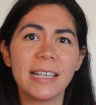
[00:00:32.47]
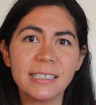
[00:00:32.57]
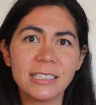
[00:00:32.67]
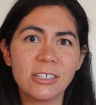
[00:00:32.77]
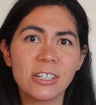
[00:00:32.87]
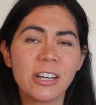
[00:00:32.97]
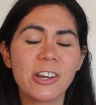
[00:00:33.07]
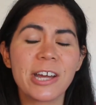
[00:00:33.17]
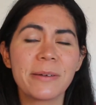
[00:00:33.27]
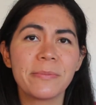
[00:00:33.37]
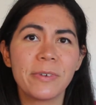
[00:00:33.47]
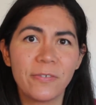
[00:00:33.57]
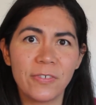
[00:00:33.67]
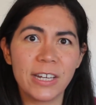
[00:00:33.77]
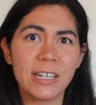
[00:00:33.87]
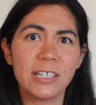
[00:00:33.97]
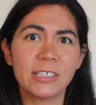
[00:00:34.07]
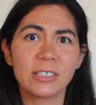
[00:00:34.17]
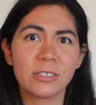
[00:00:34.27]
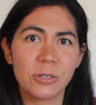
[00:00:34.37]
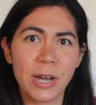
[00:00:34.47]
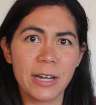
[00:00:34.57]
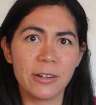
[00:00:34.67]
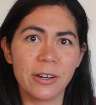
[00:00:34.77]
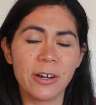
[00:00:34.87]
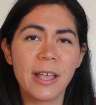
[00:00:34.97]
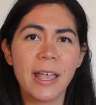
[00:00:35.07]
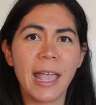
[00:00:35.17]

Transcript: Instagram fitness trainer